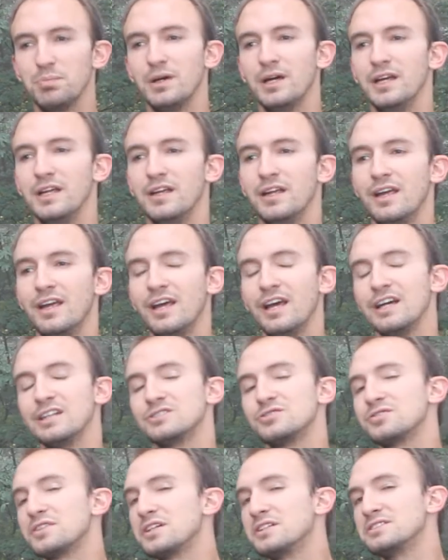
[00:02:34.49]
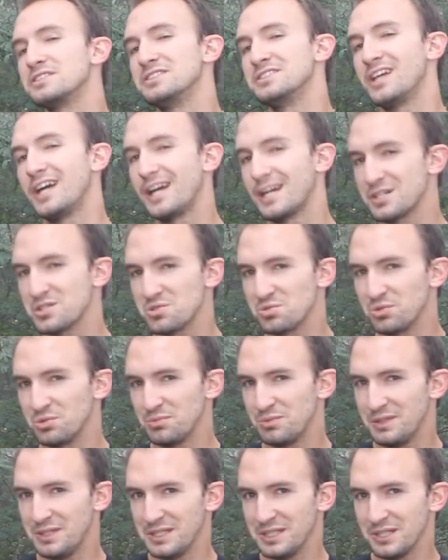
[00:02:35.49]
but as far as its
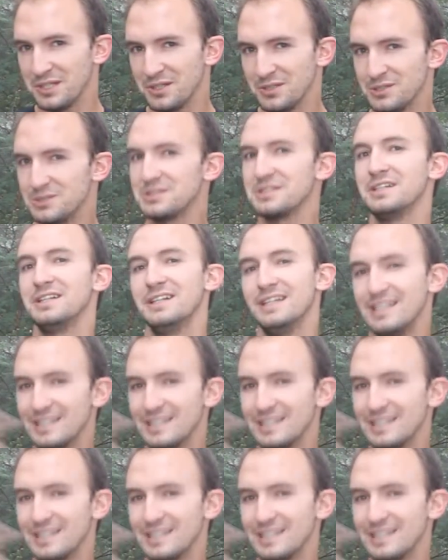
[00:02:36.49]
actual meaning goes,